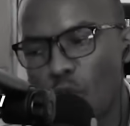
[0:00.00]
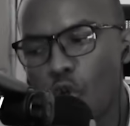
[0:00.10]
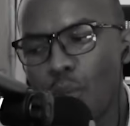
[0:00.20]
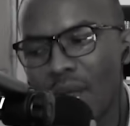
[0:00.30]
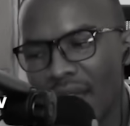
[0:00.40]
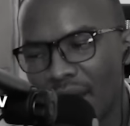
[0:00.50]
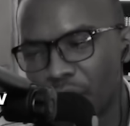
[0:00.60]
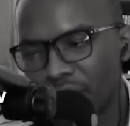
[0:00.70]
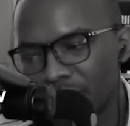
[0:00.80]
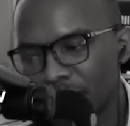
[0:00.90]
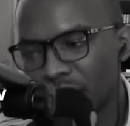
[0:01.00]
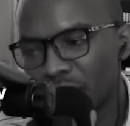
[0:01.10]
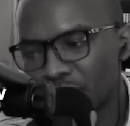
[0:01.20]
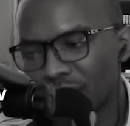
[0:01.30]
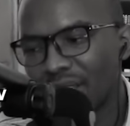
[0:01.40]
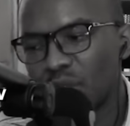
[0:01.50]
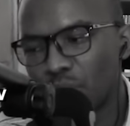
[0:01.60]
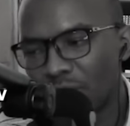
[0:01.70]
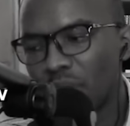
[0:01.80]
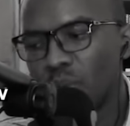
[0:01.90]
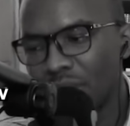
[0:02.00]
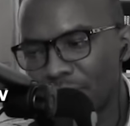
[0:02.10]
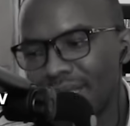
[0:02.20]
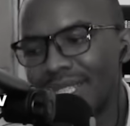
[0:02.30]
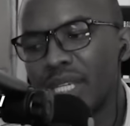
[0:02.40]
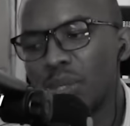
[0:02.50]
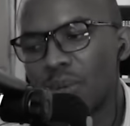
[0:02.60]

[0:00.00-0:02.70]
bwonko bwawe uzajya uba wibereye